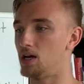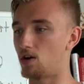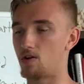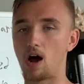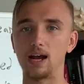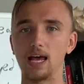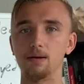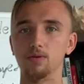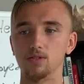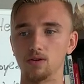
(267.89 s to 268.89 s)
You're not
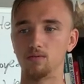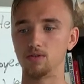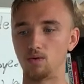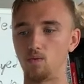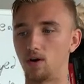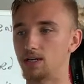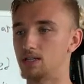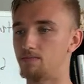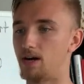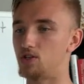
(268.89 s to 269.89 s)
able to, to work
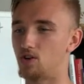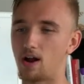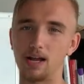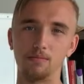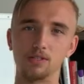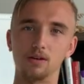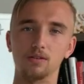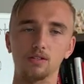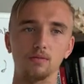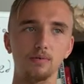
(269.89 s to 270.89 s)
as much. You're not able to,
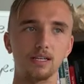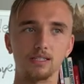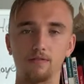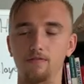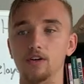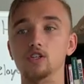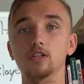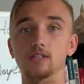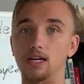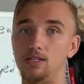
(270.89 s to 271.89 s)
to be as
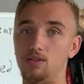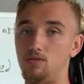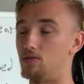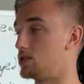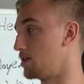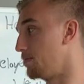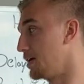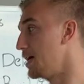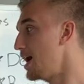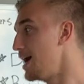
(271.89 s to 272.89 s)
efficient as you used to be.